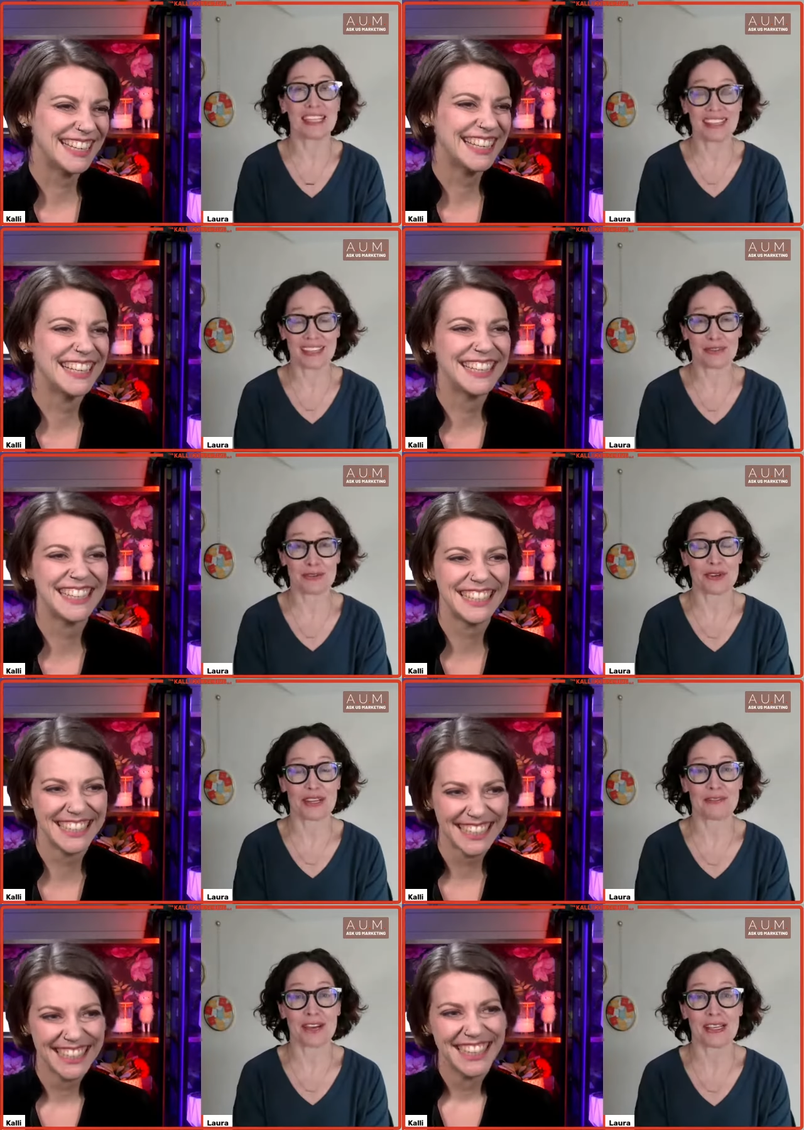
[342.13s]
Speaker 1: weekly for
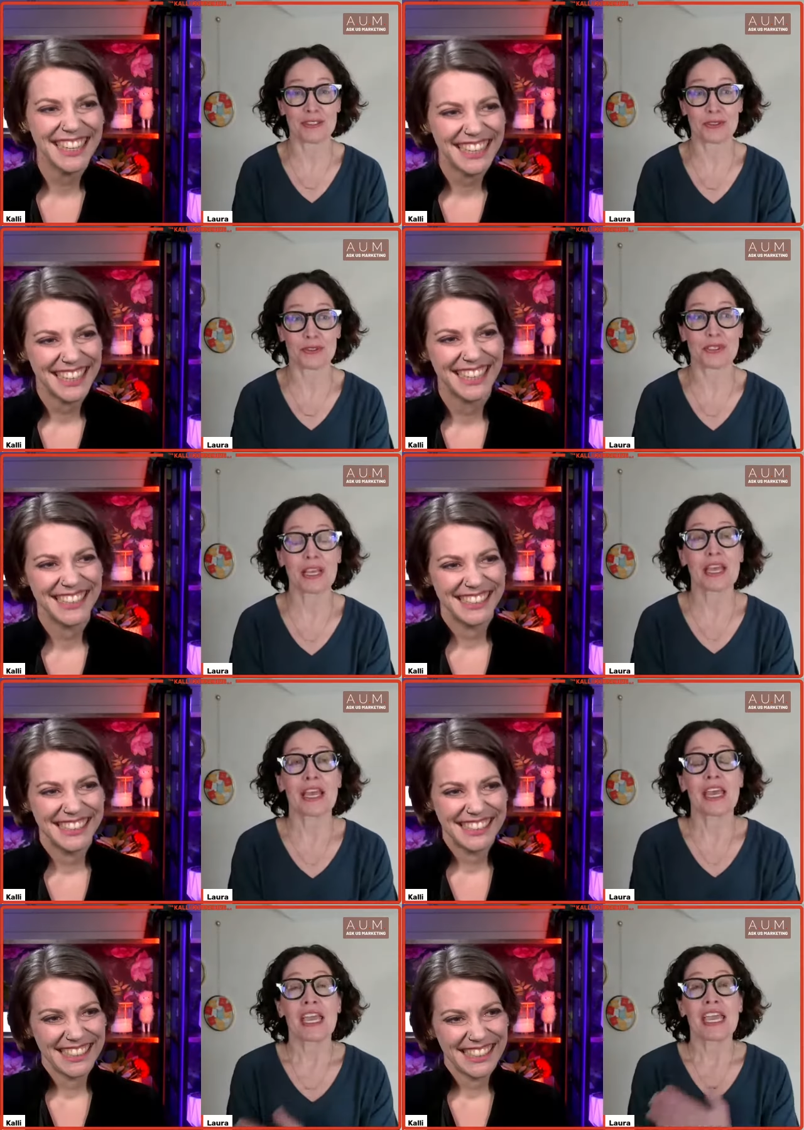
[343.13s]
advisors.
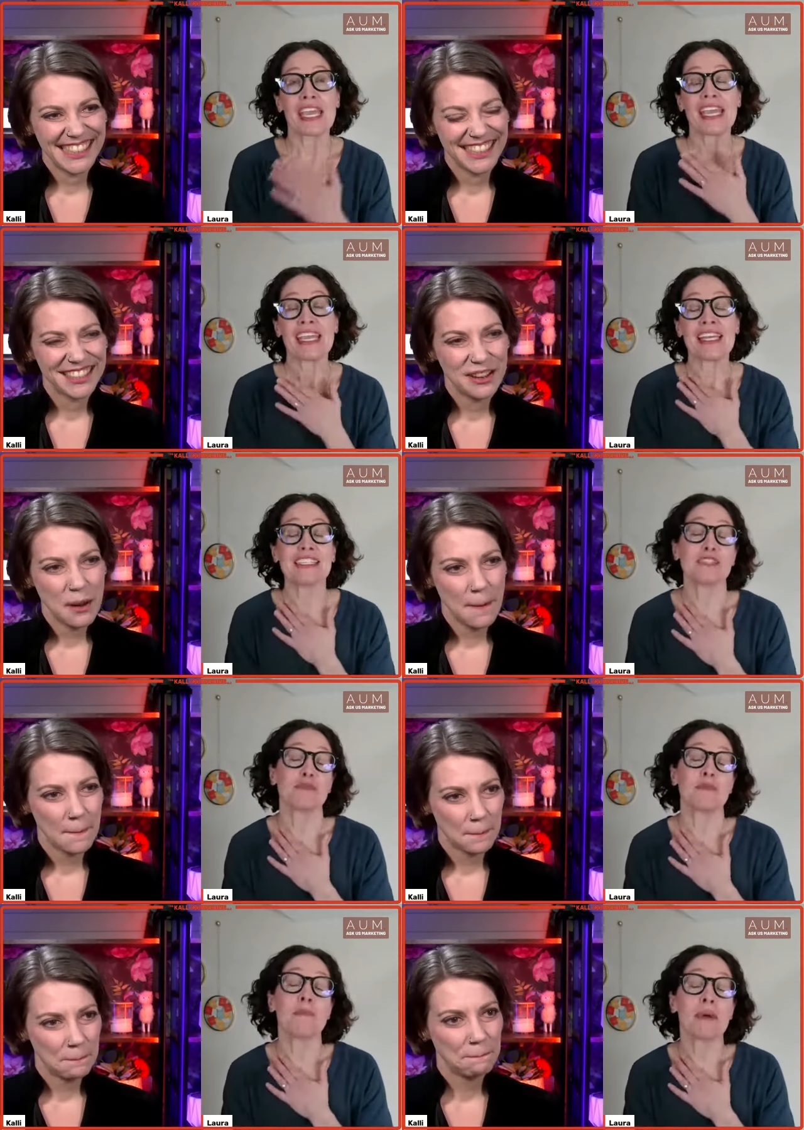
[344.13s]
It is
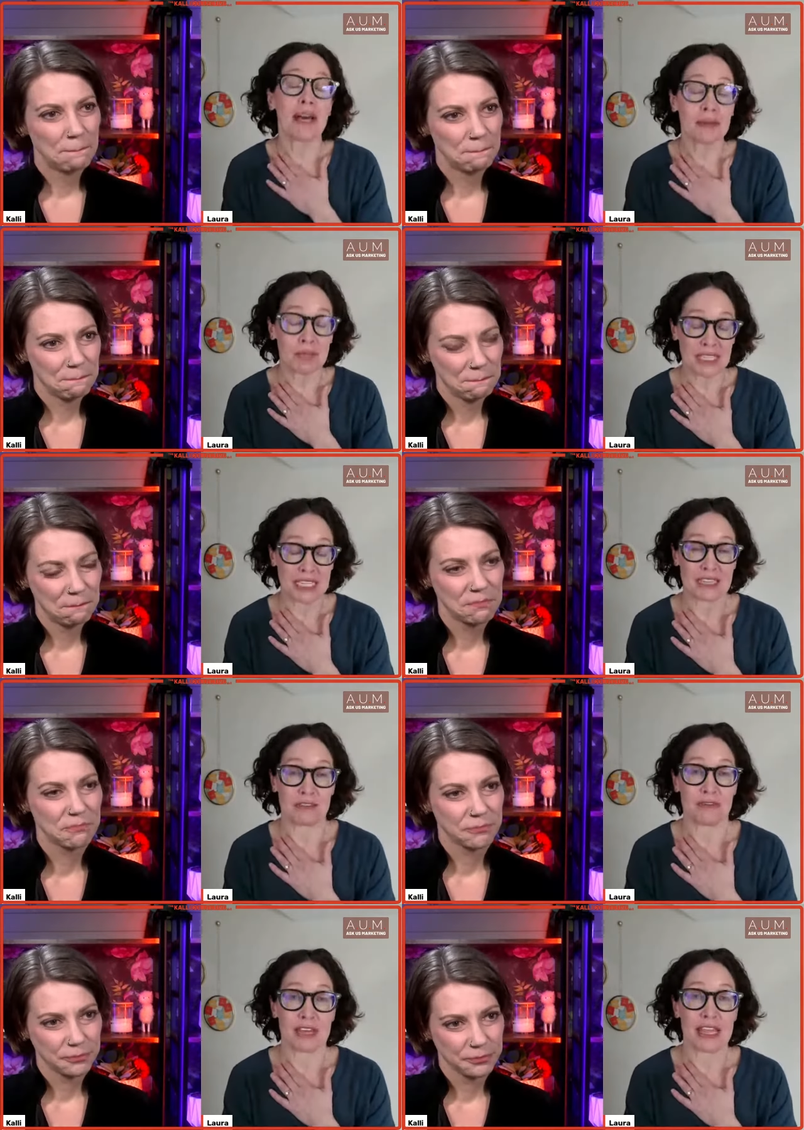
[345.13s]
my
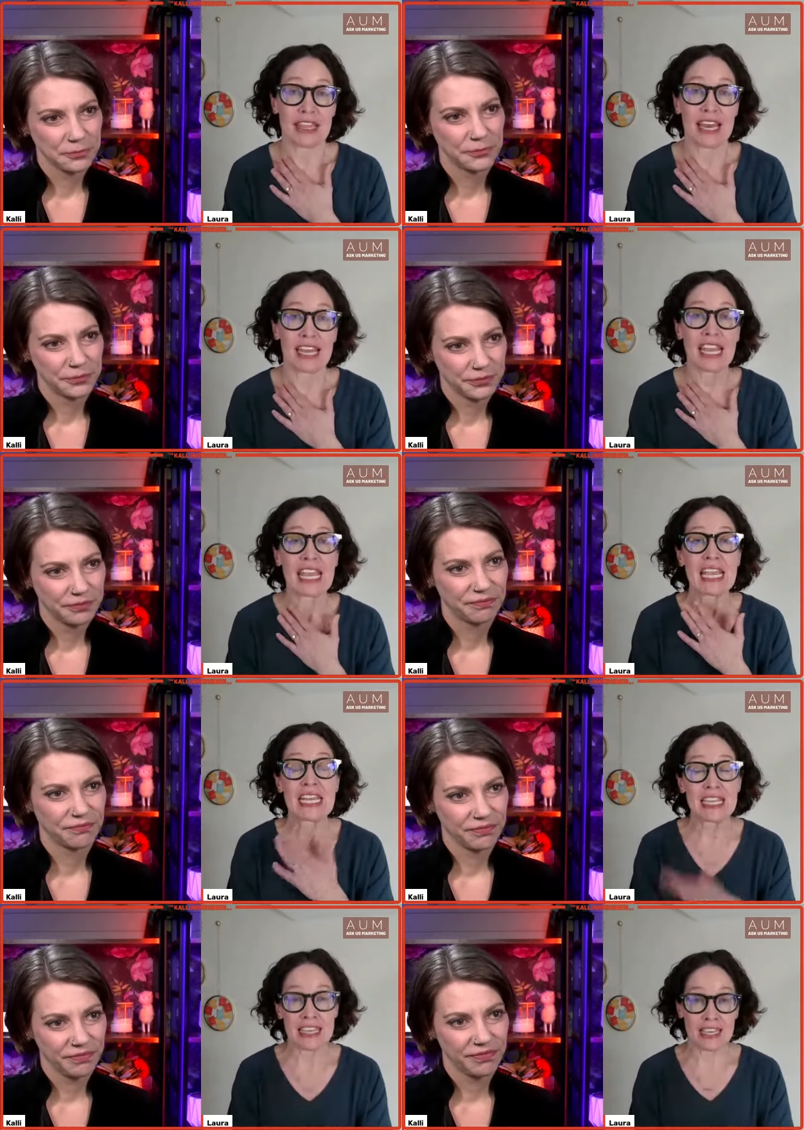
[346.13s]
belief that
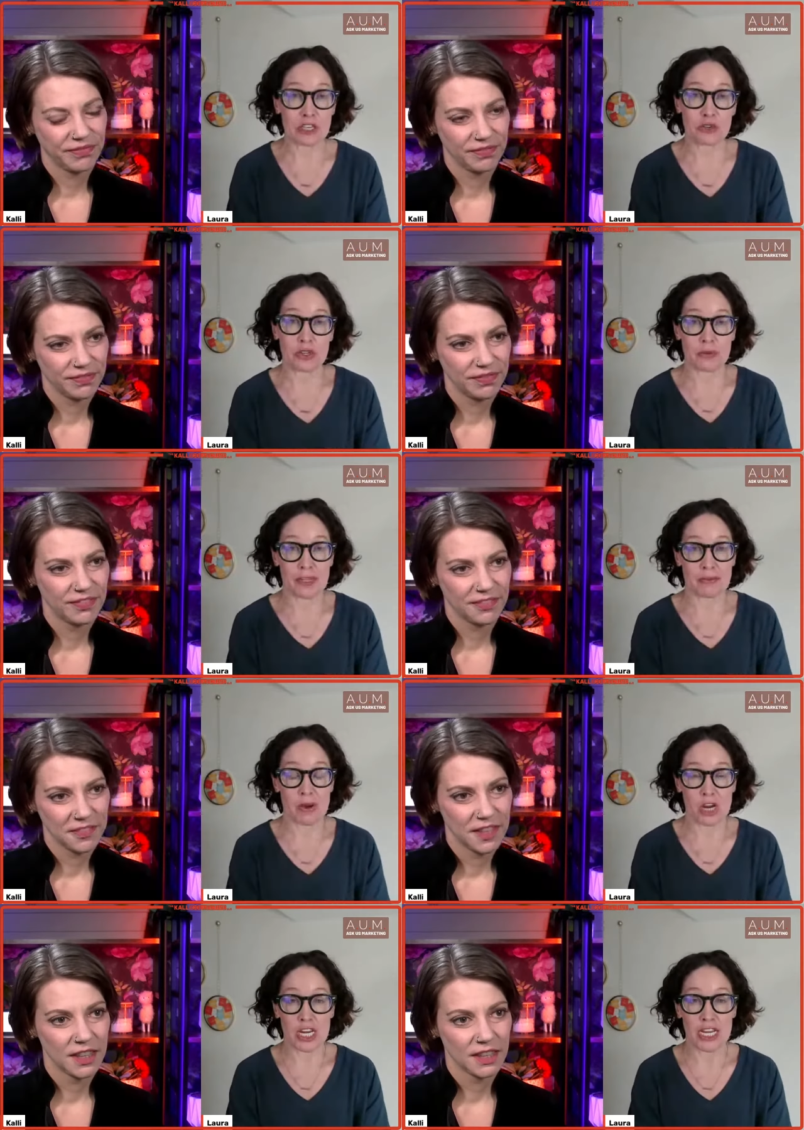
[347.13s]
anything you do with
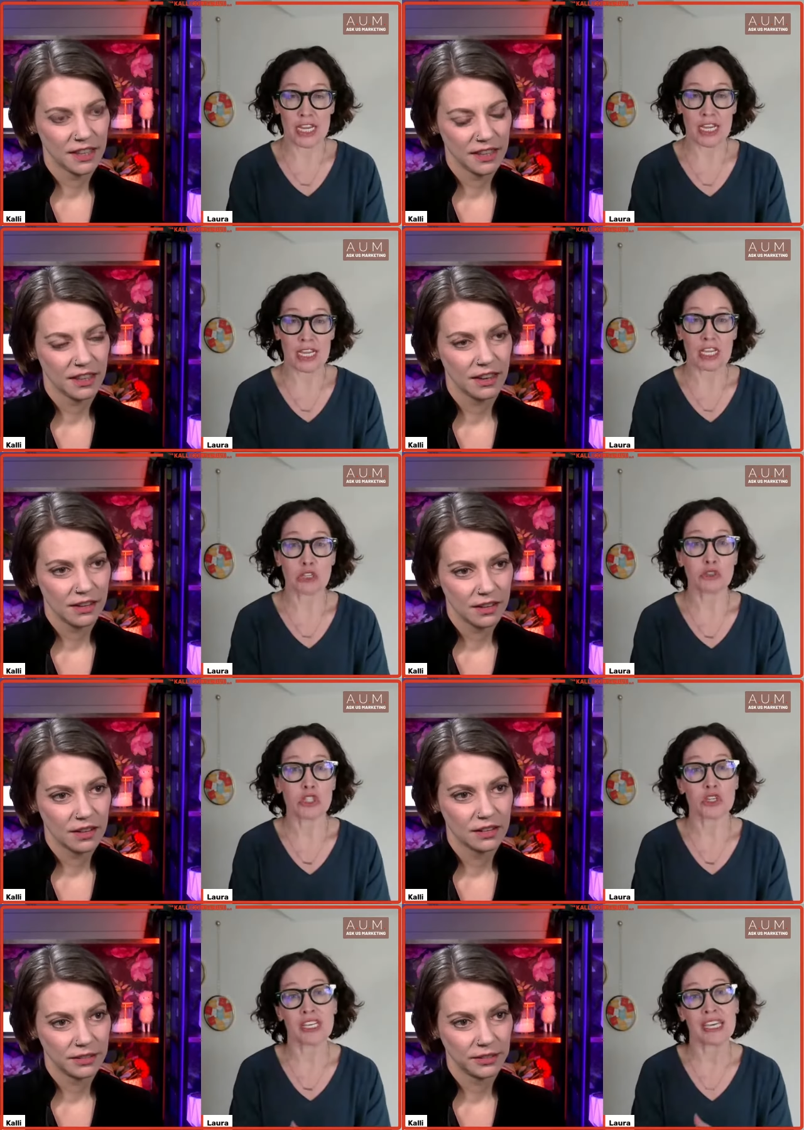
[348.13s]
marketing, you
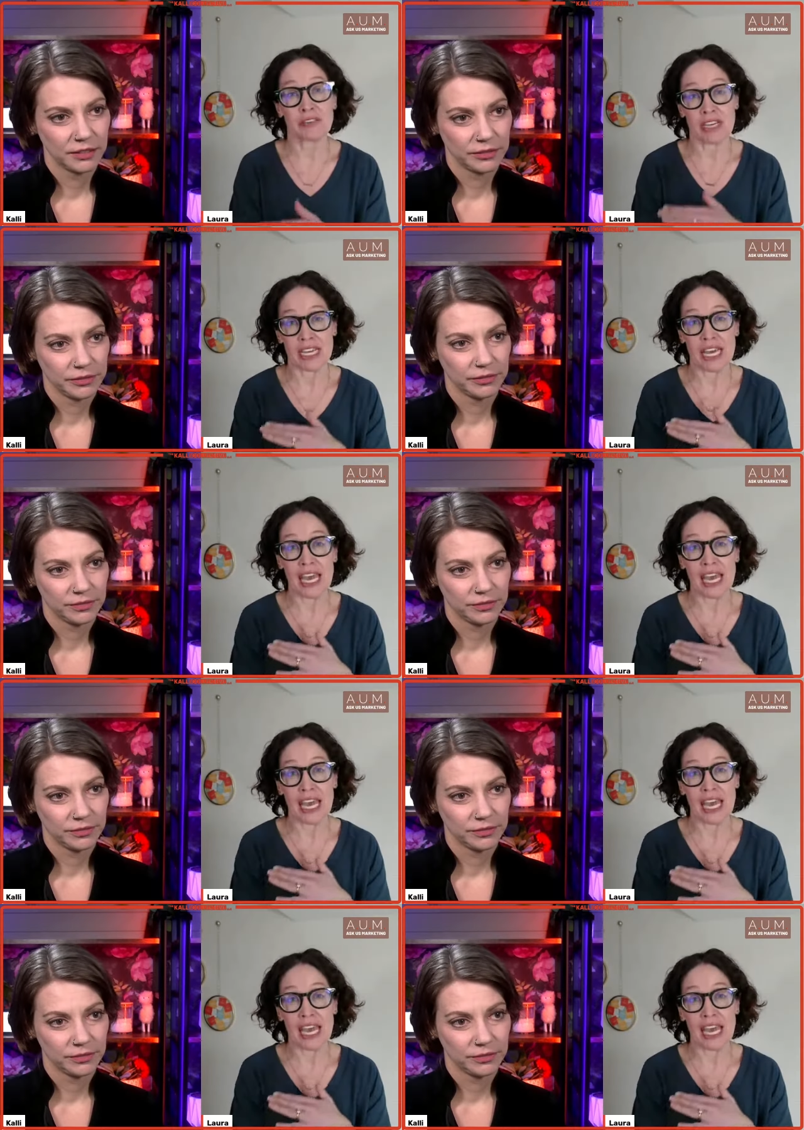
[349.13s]
should give it